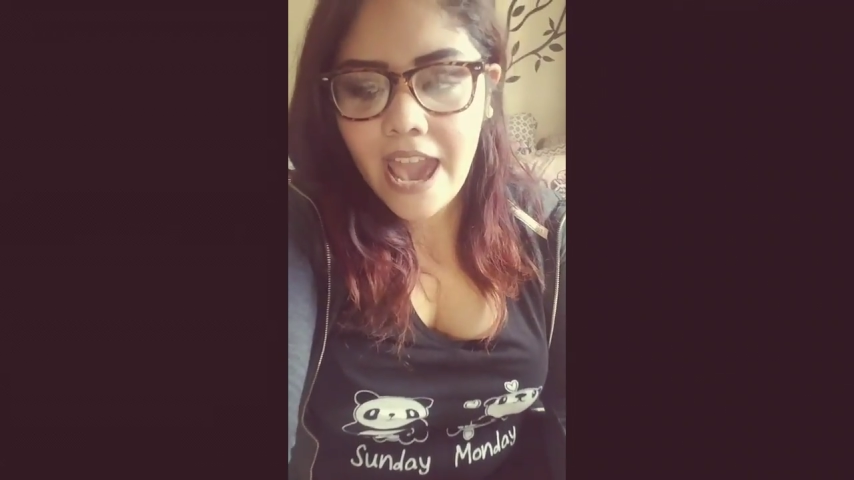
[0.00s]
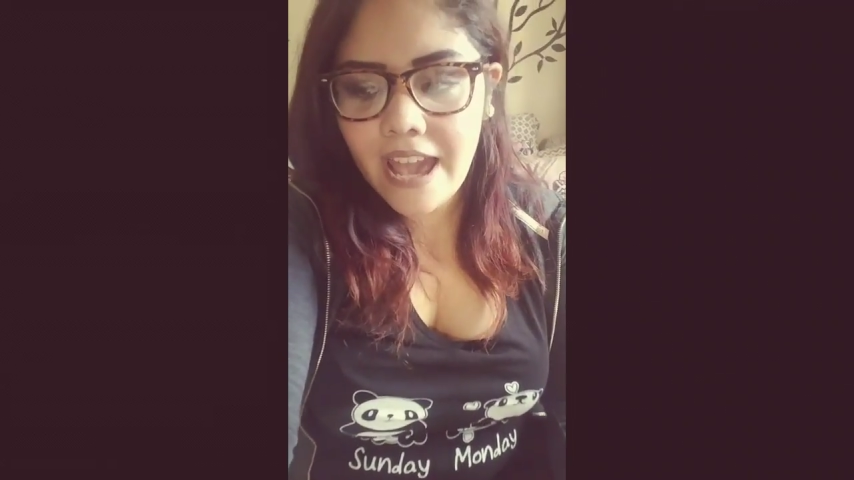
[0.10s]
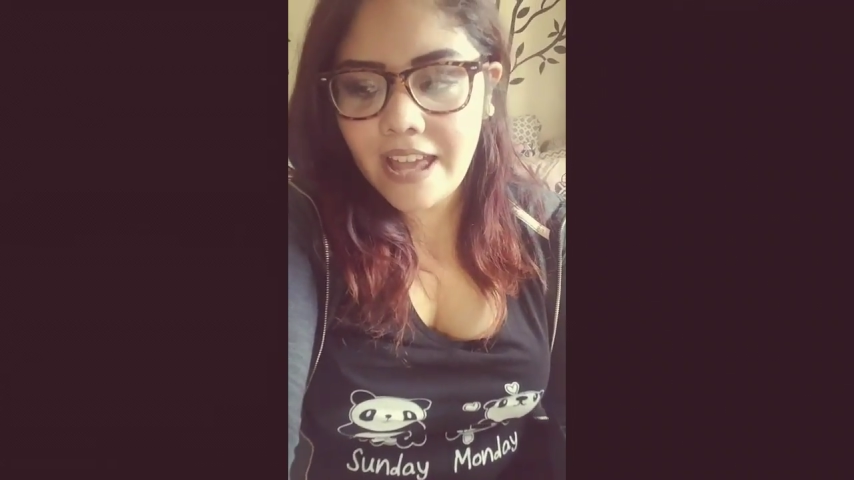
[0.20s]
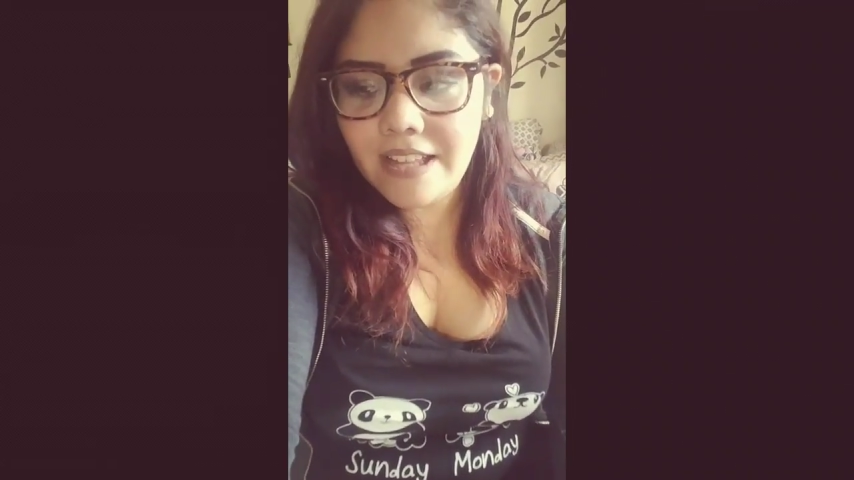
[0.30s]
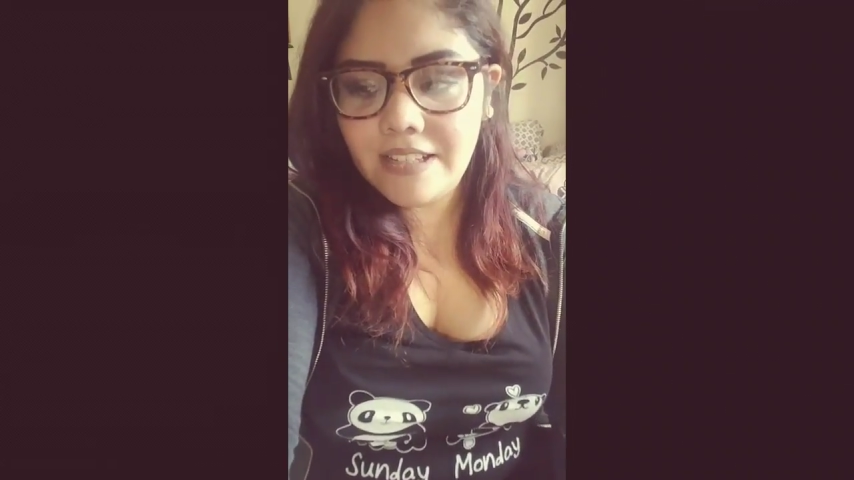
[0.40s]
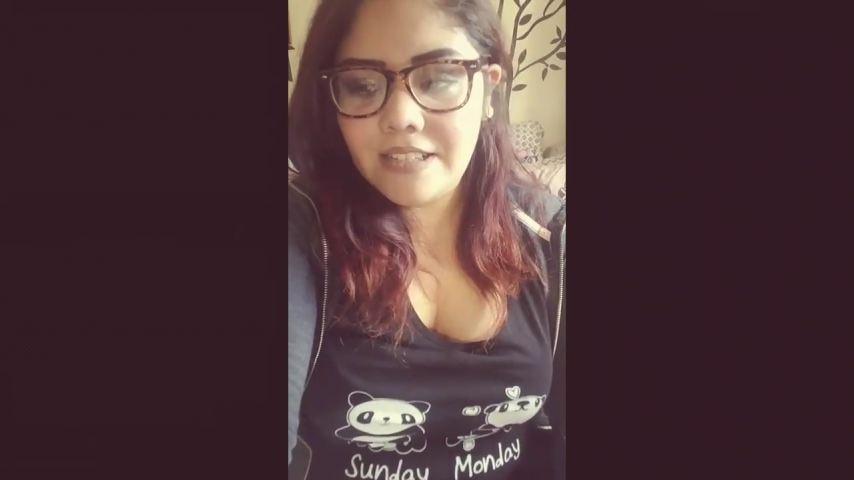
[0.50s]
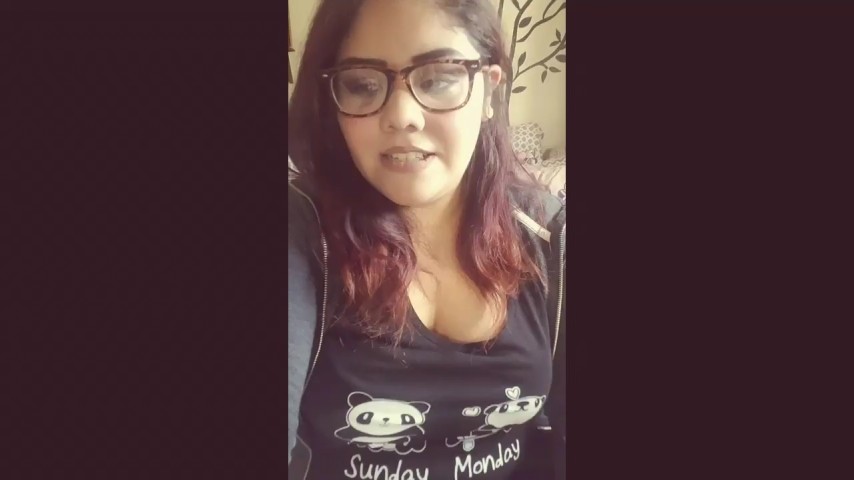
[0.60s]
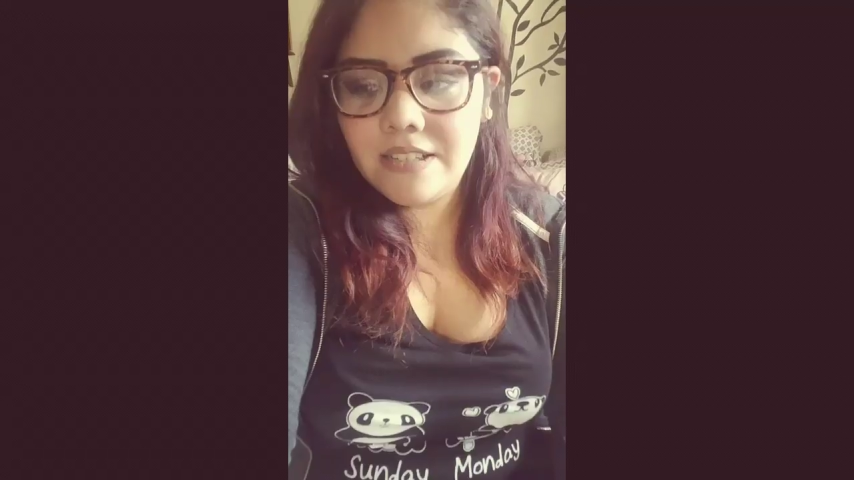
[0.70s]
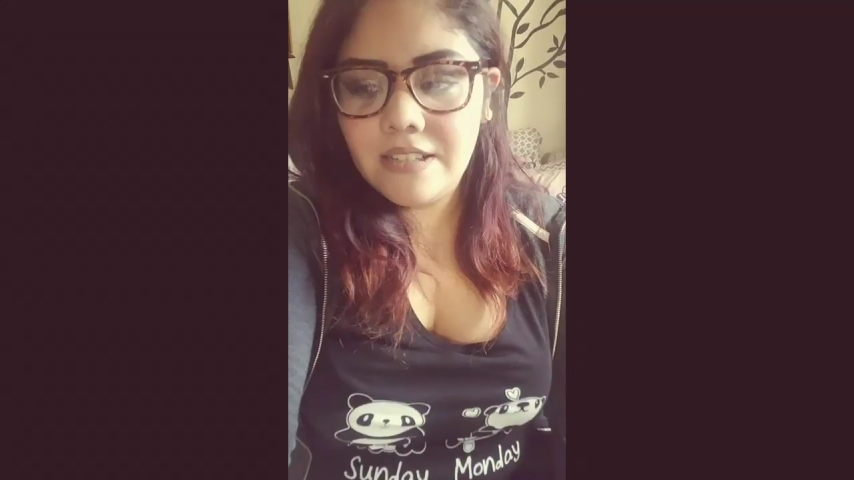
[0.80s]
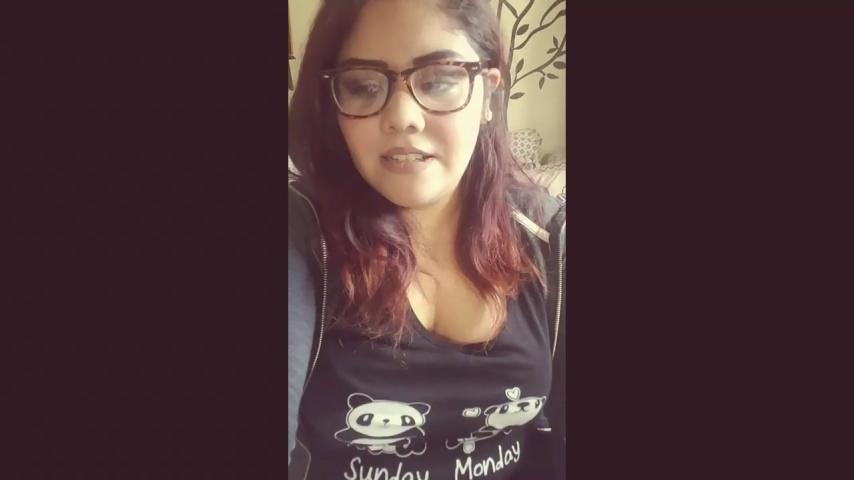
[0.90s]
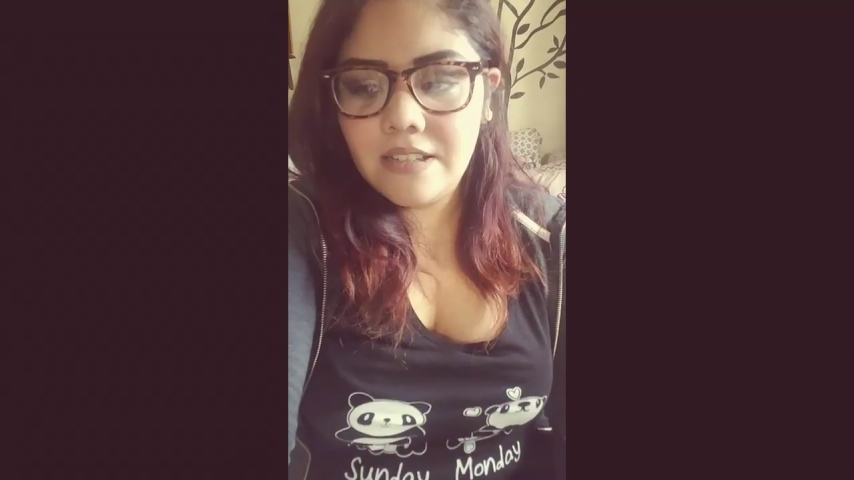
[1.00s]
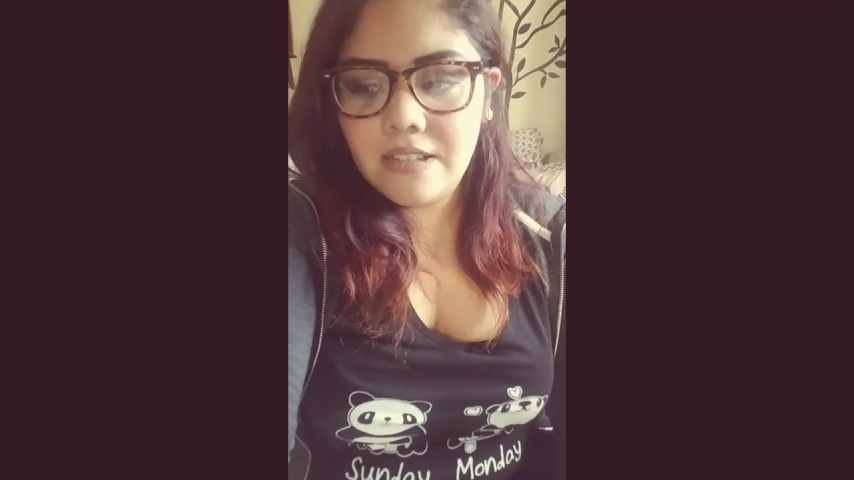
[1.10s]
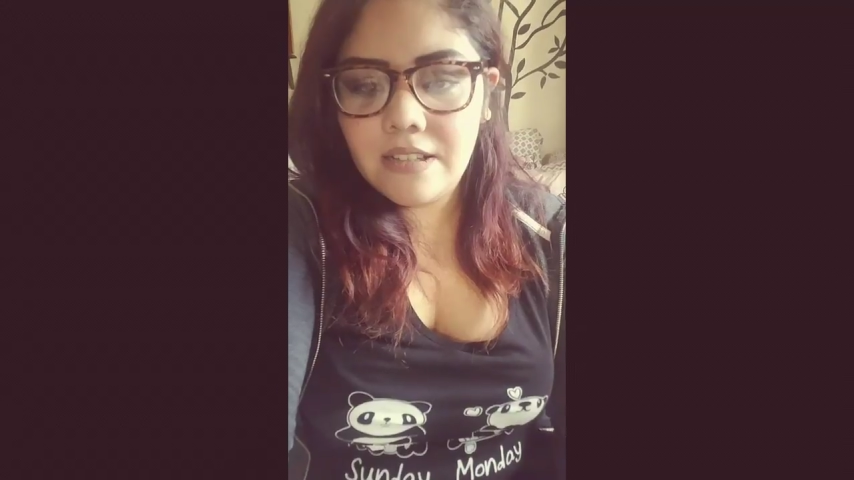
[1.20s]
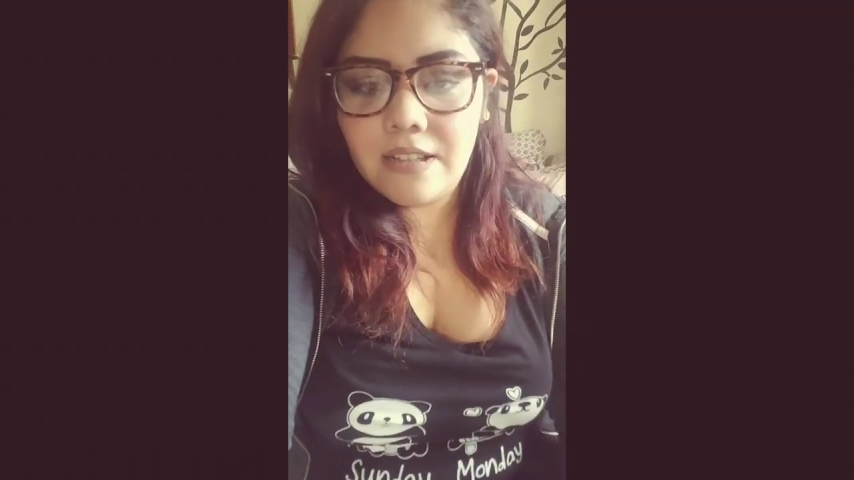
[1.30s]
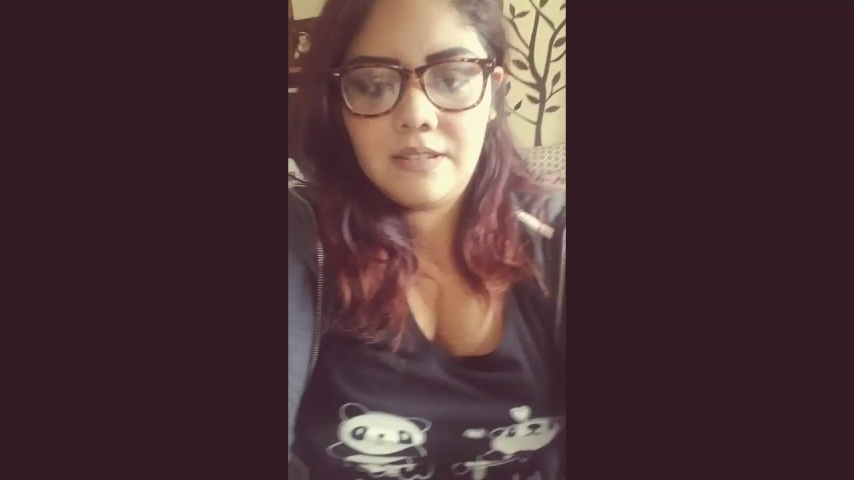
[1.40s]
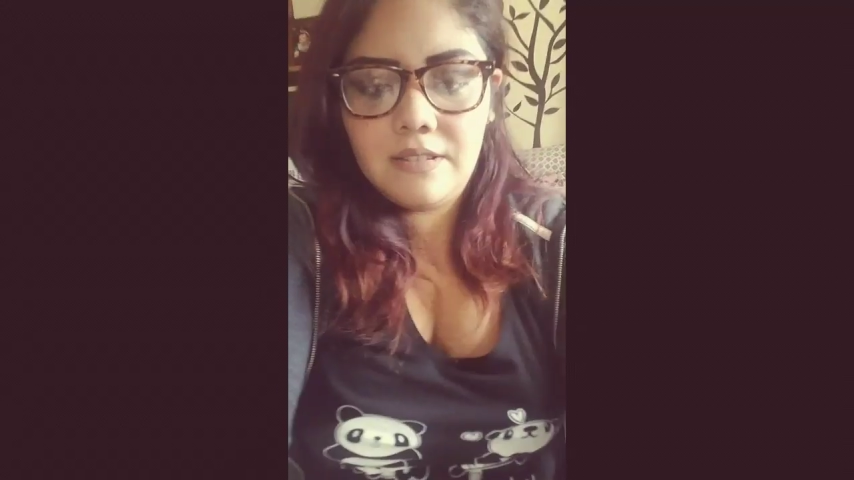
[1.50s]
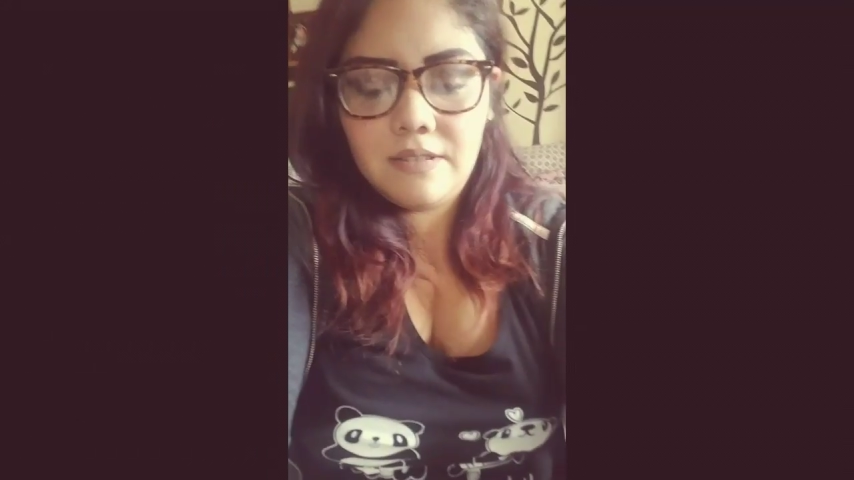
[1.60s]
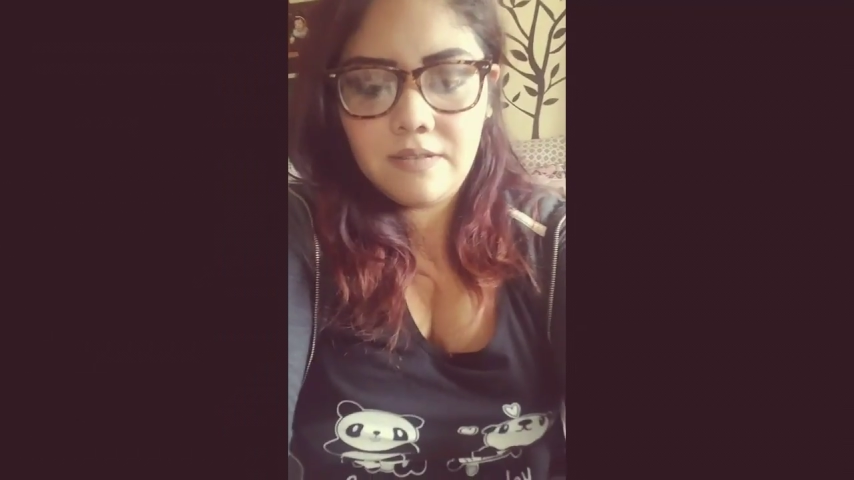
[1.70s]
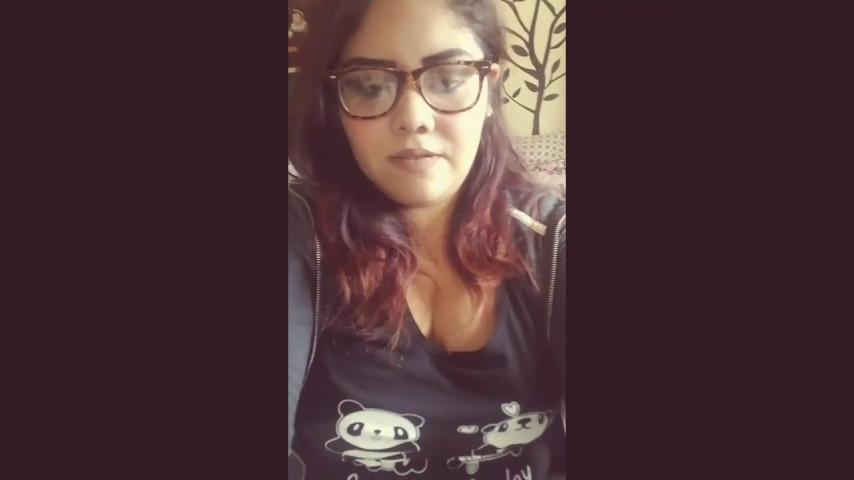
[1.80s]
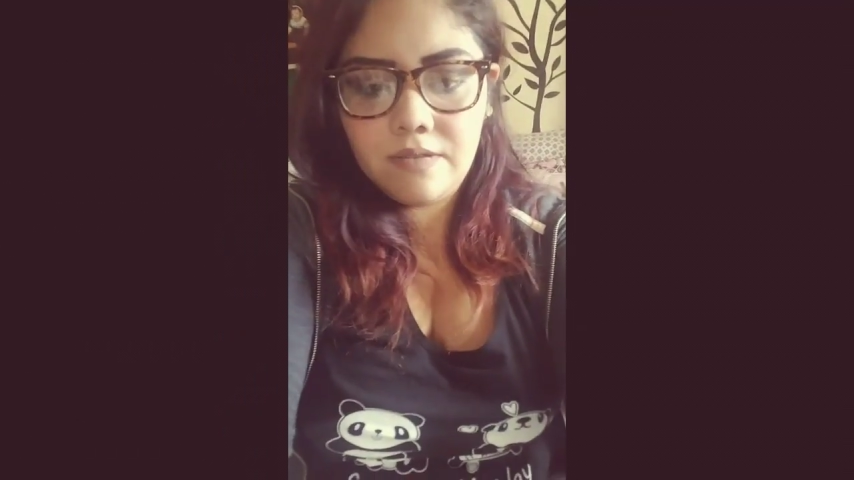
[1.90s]
And I'm
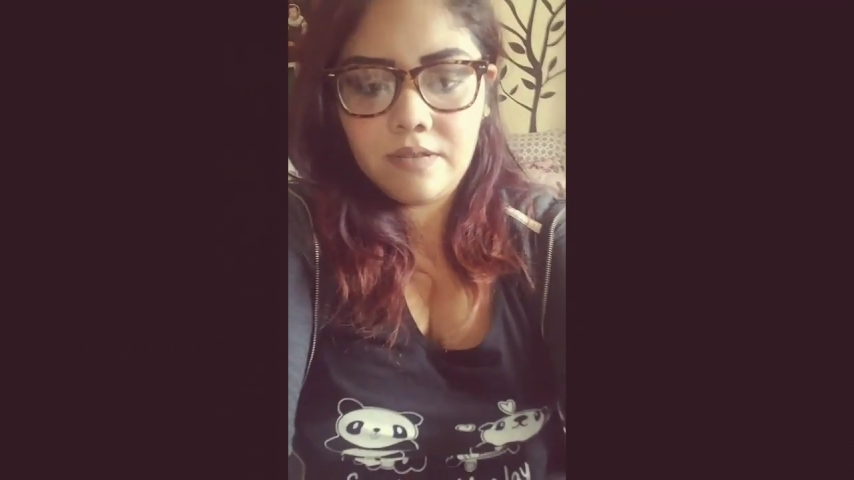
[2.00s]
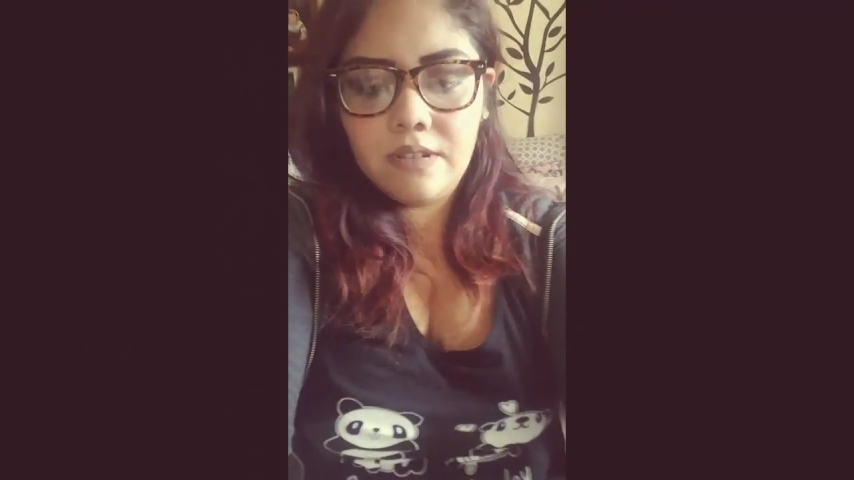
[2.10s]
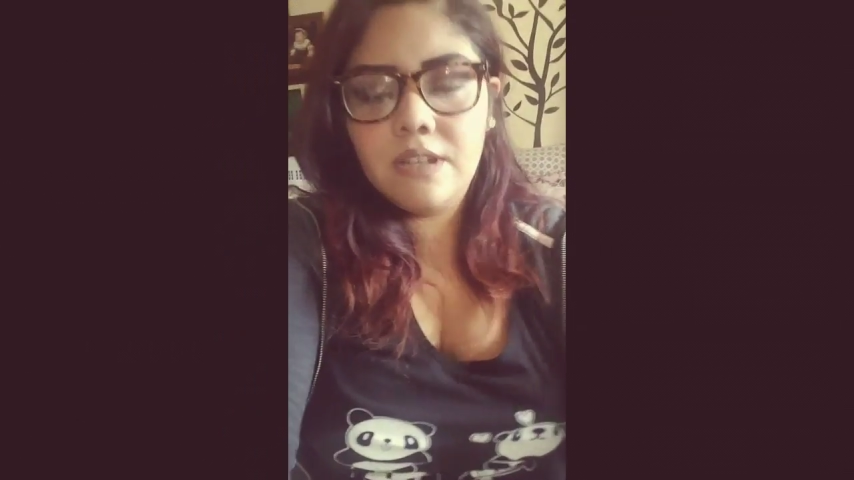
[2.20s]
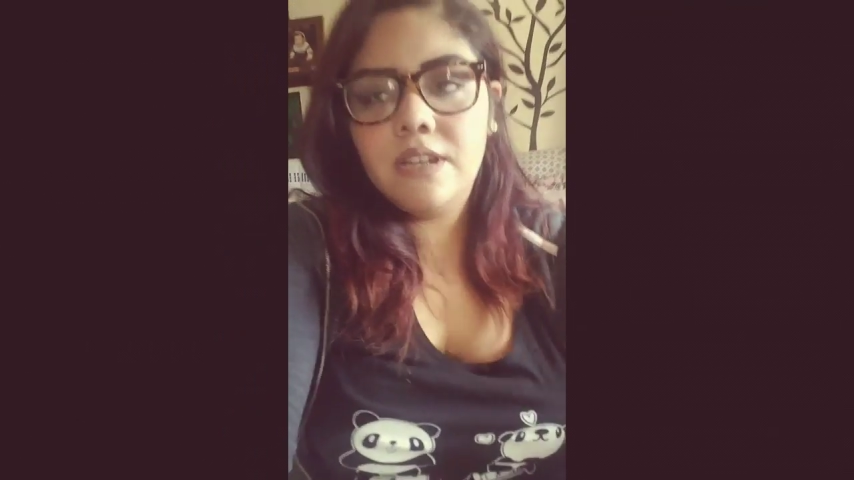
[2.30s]
like,